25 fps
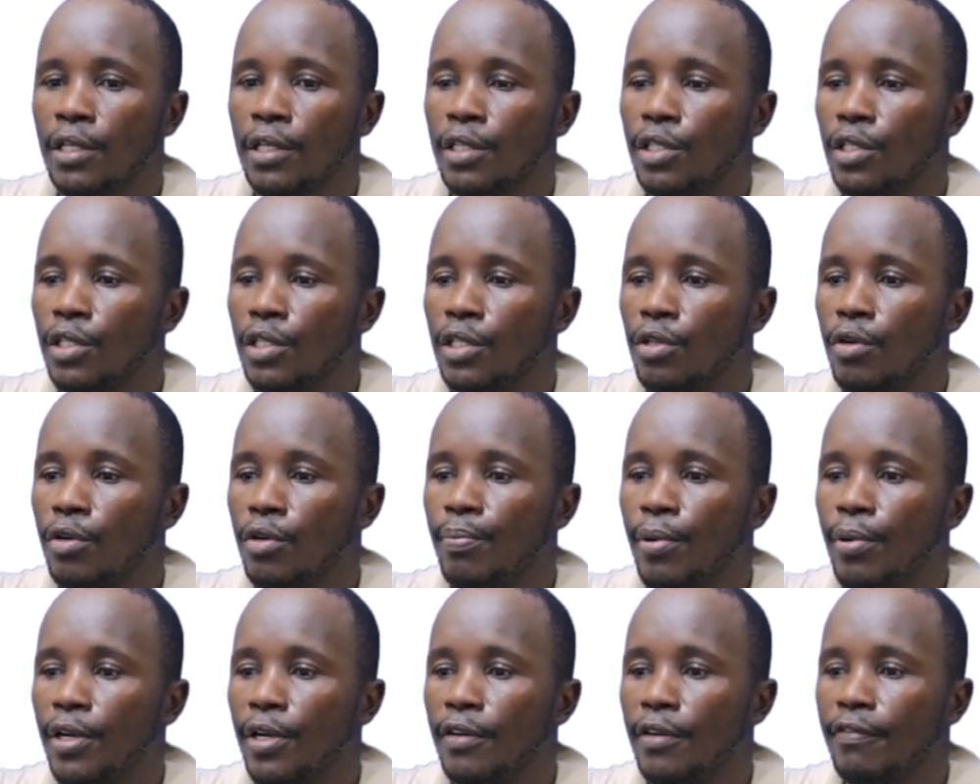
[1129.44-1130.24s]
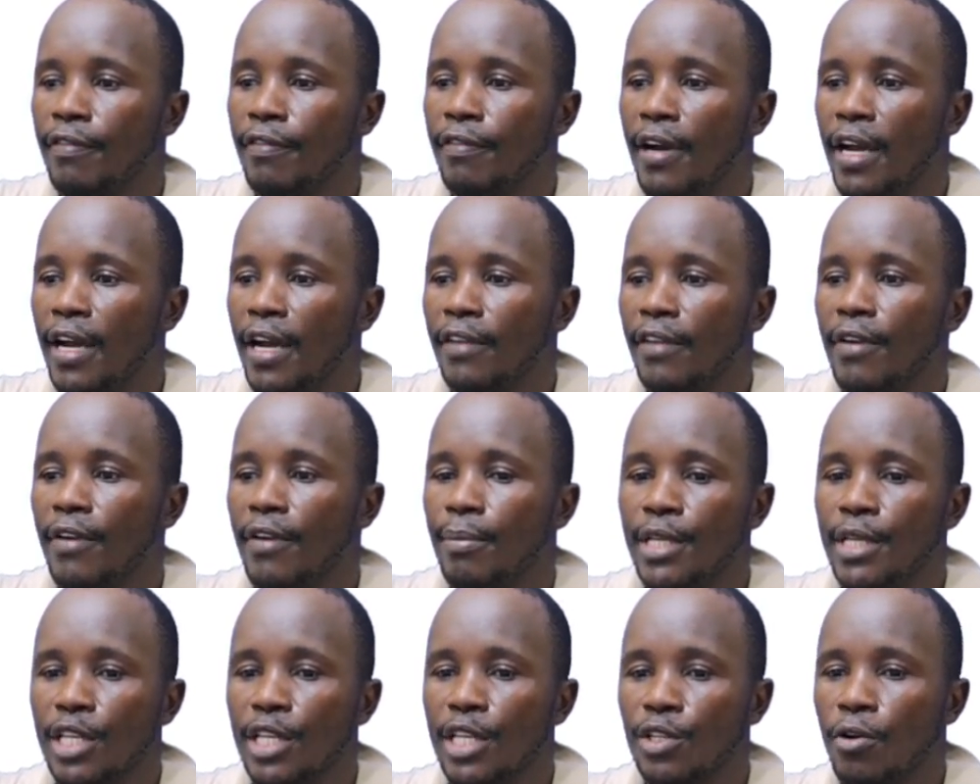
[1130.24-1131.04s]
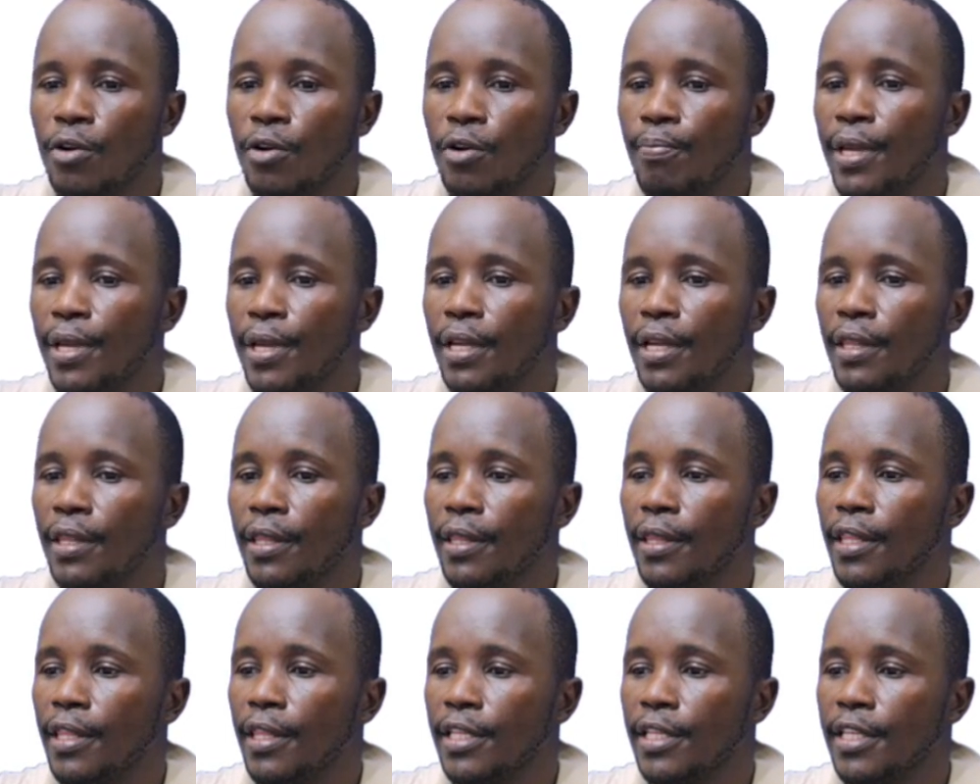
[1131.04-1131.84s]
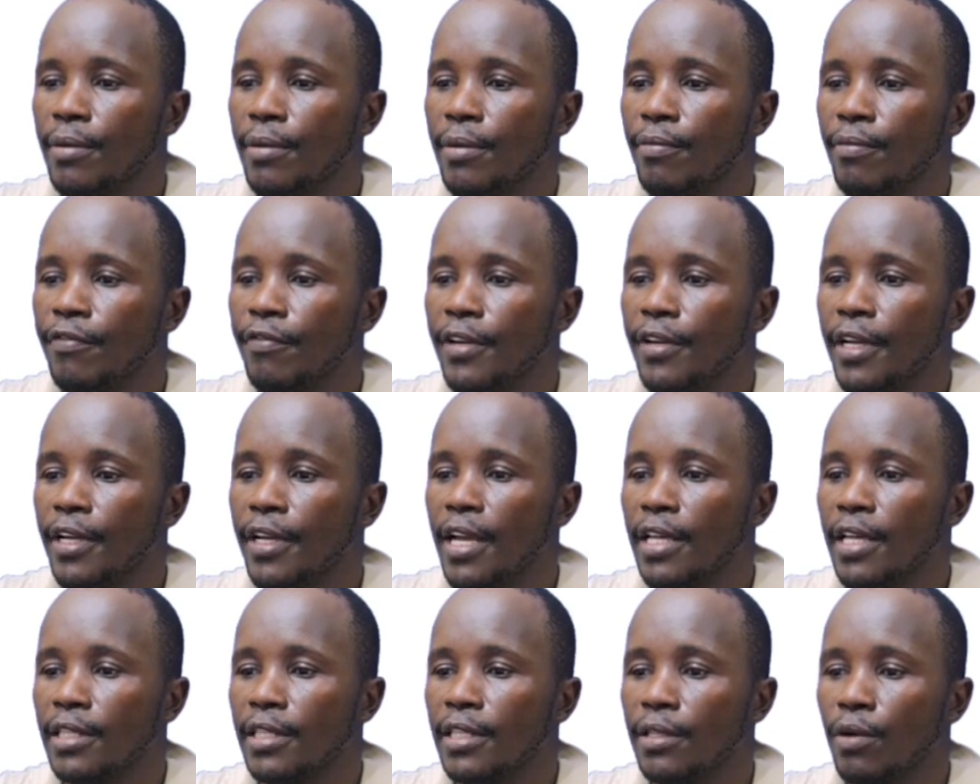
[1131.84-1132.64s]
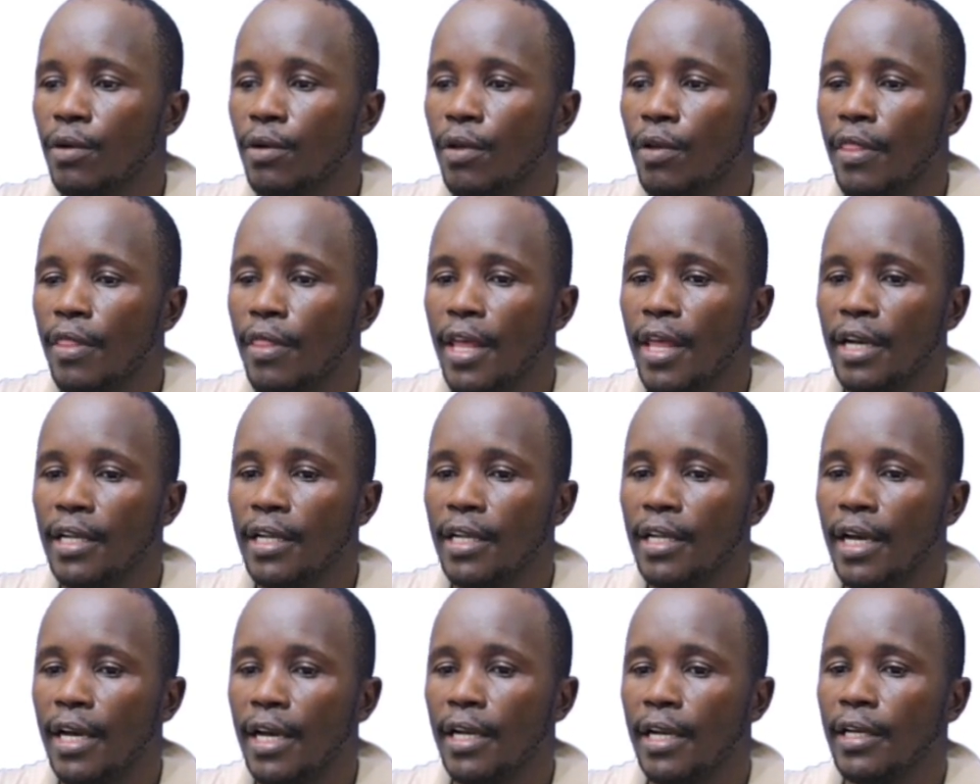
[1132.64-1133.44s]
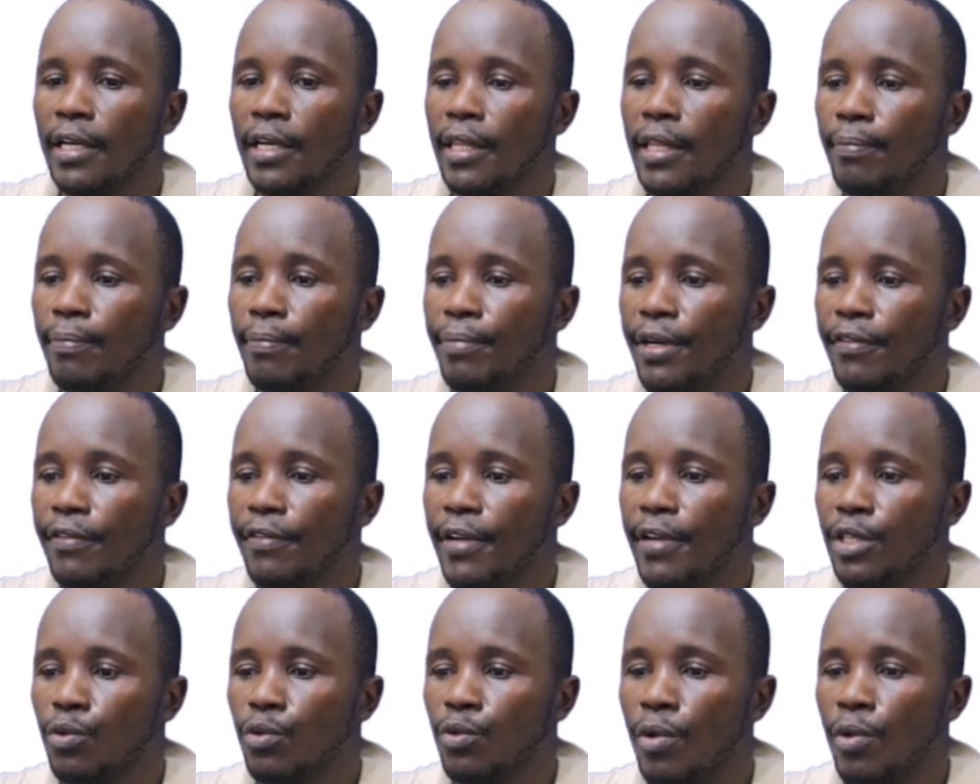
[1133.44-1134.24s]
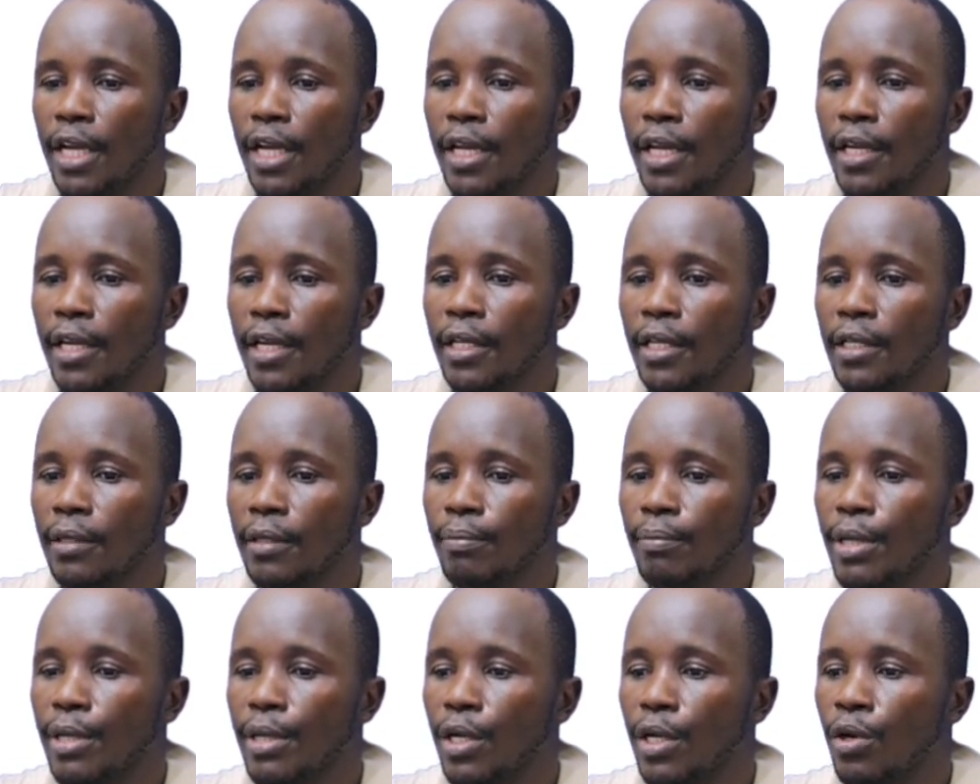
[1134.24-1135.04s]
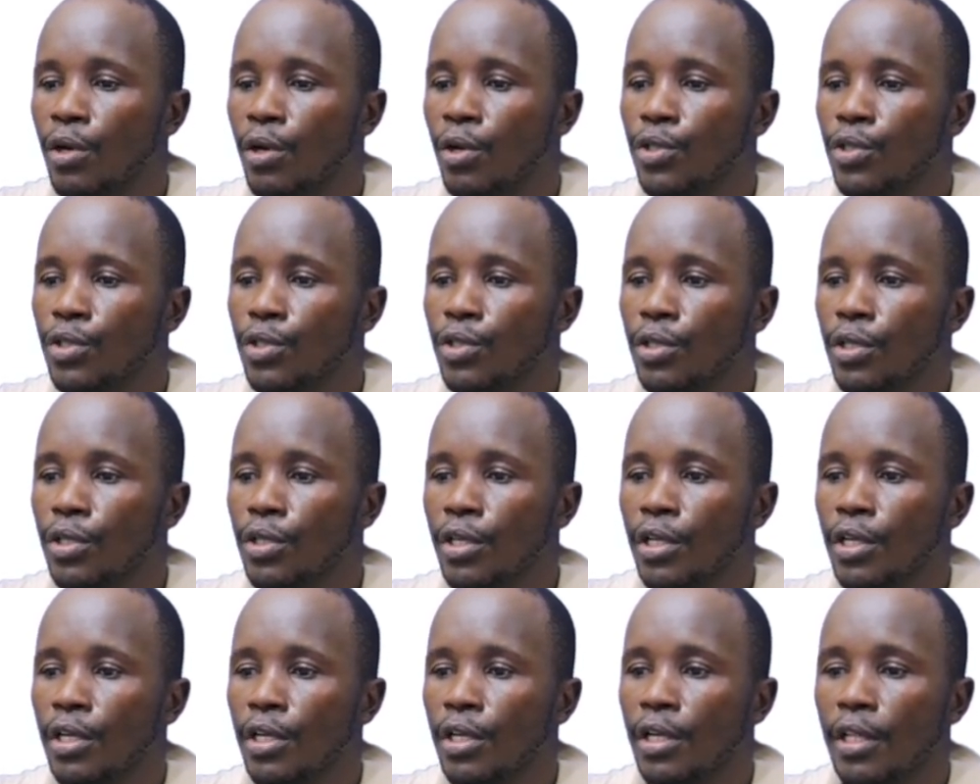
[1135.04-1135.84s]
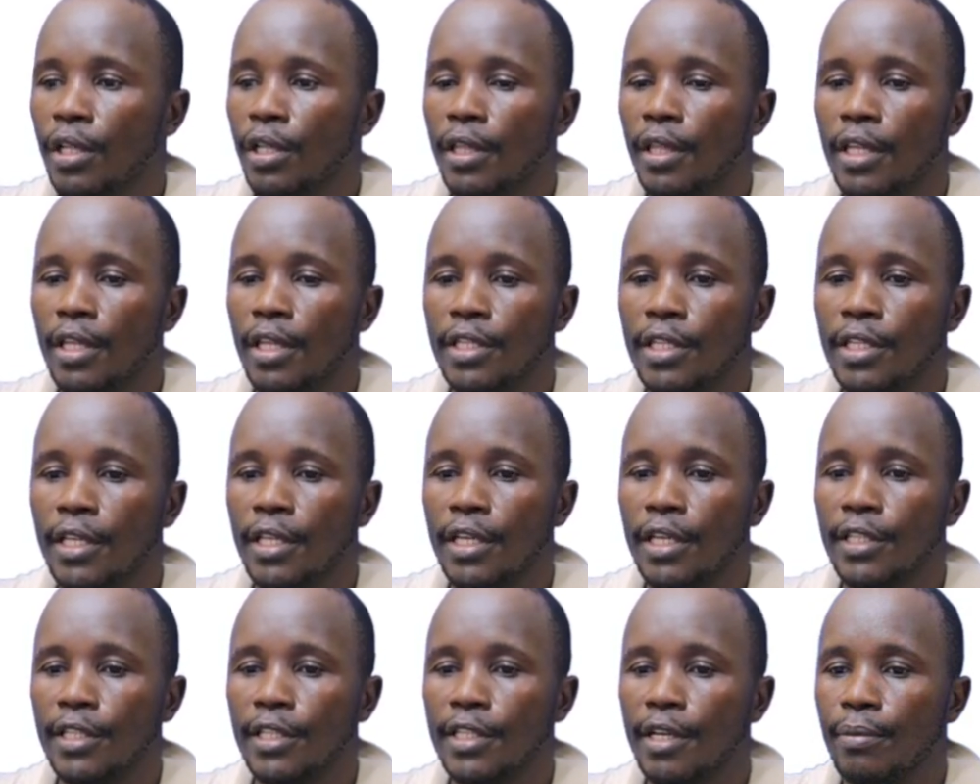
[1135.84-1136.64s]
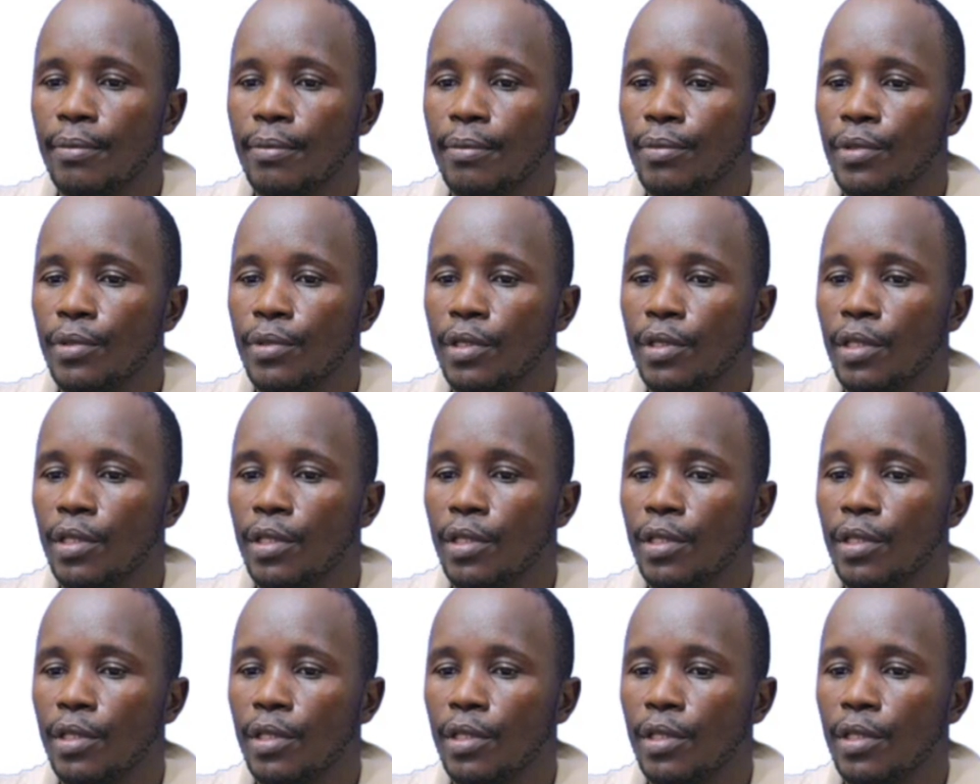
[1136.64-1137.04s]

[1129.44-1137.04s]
0.5. I'm just copying the same figures that are in the previous working because they see the same.